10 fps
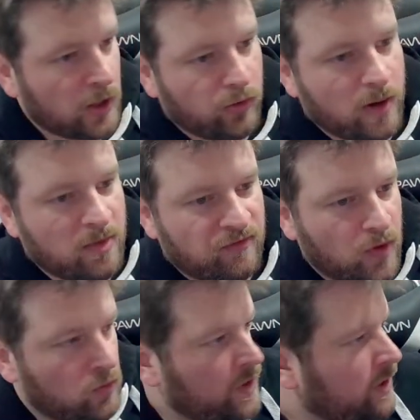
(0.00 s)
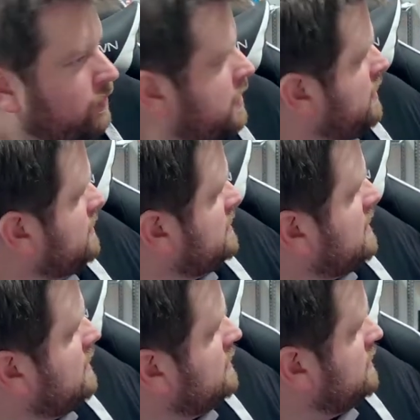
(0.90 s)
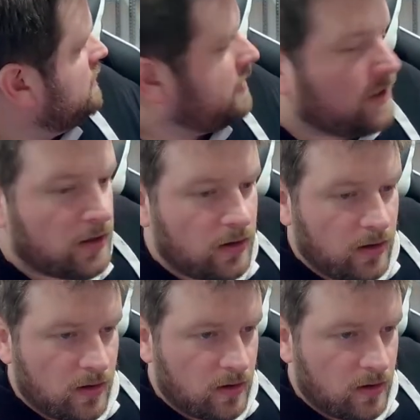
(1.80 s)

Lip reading: Grab my phone, get it ready to sign us in here.